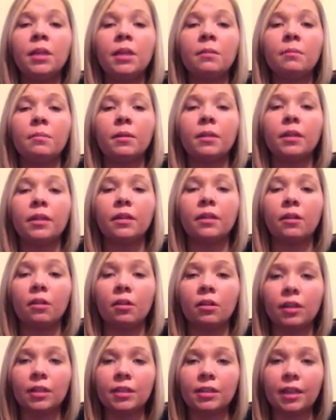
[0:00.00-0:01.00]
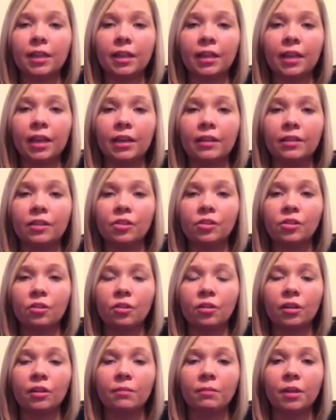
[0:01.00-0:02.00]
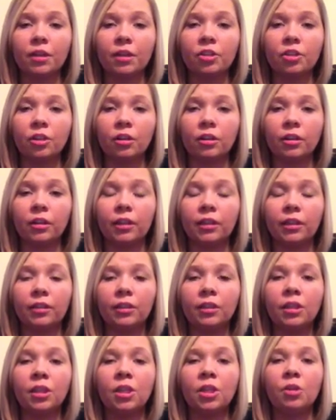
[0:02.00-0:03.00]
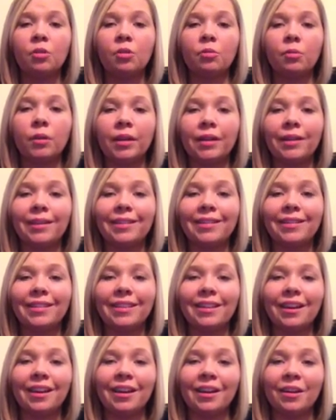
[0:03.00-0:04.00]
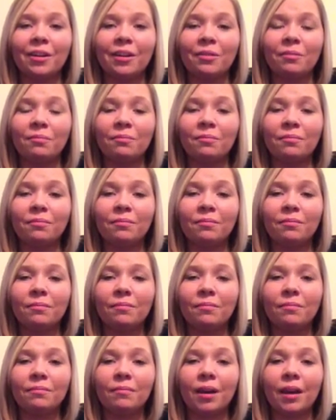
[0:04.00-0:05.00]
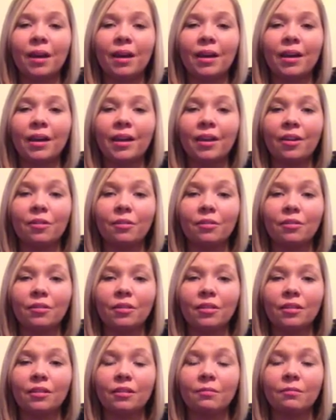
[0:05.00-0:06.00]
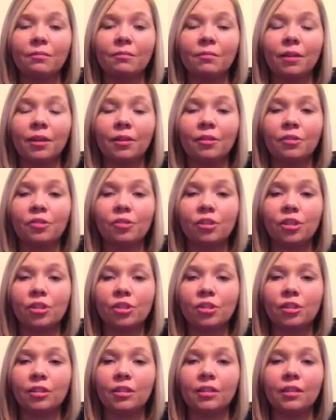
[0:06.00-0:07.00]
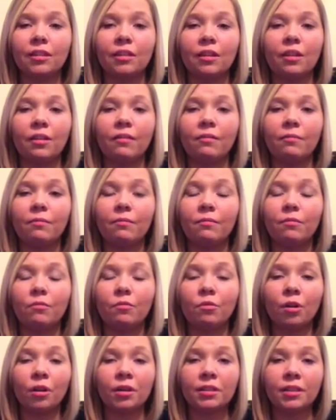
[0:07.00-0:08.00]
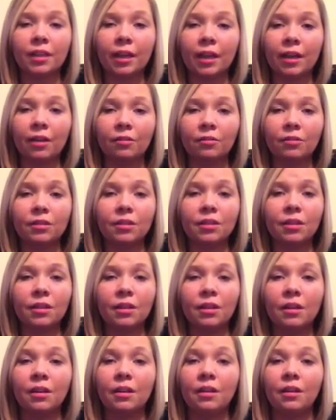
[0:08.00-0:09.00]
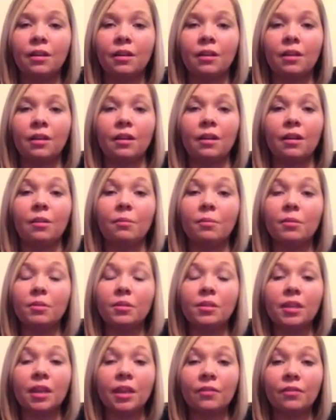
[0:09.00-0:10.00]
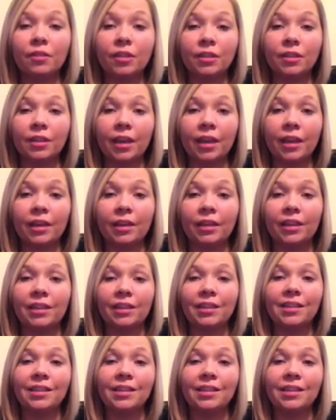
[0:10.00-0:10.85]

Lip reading: But in August I kind of started my journey with my health and my nutrition, and I've worked out almost every day